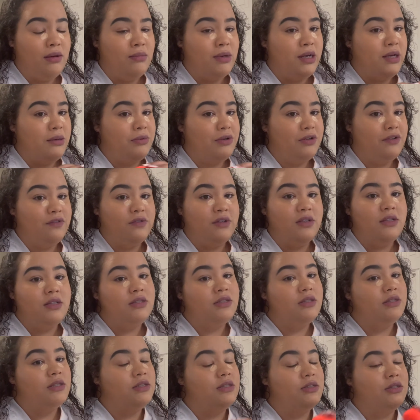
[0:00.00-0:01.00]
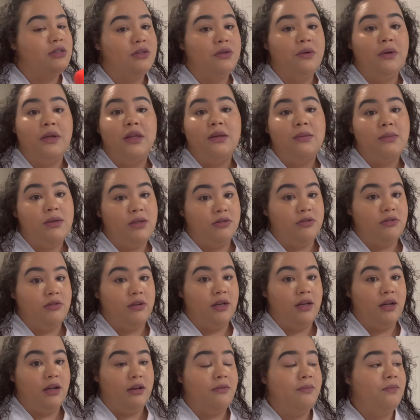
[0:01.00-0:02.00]
my boyfriend is just doing the most right
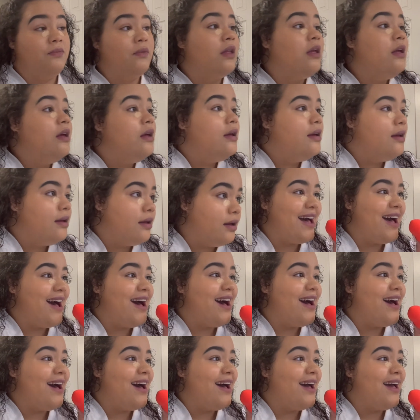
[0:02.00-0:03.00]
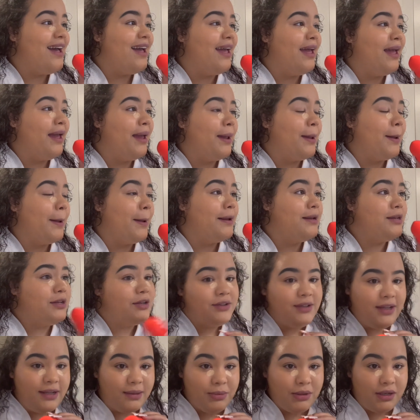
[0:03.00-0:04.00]
now. I don't
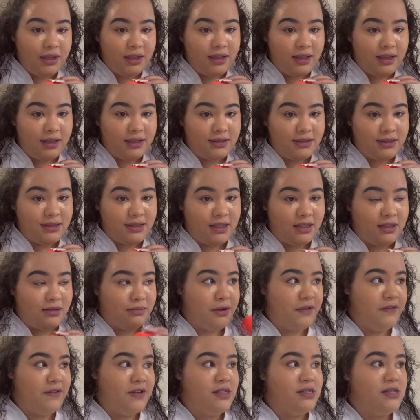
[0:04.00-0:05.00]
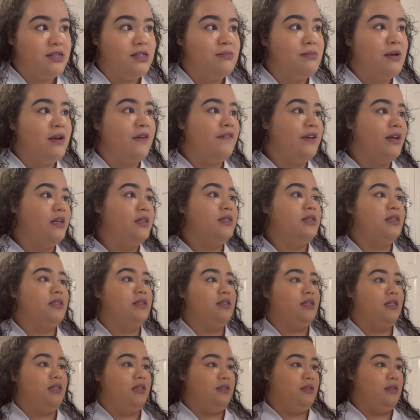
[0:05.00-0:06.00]
like putting a lot of concealer on my face because my face is
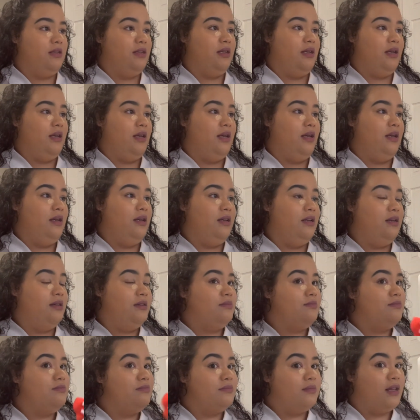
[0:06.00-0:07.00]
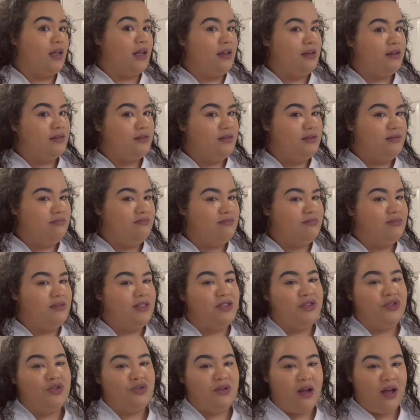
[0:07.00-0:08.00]
easily like to
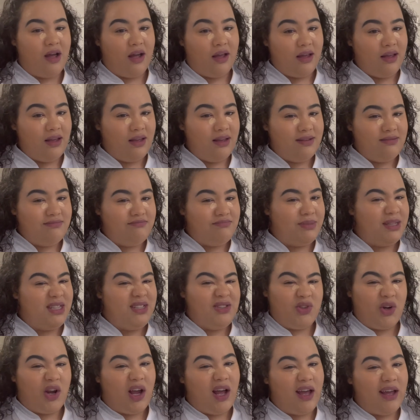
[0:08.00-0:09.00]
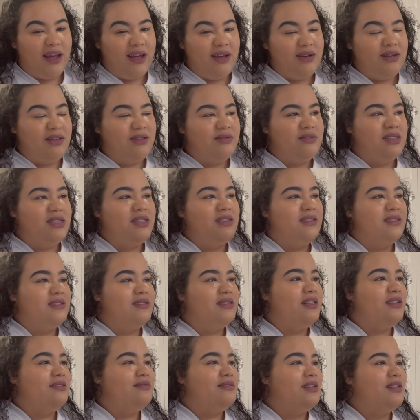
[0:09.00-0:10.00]
be dry with
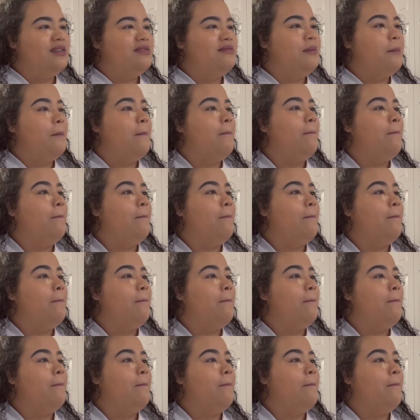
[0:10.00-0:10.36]
concealer on.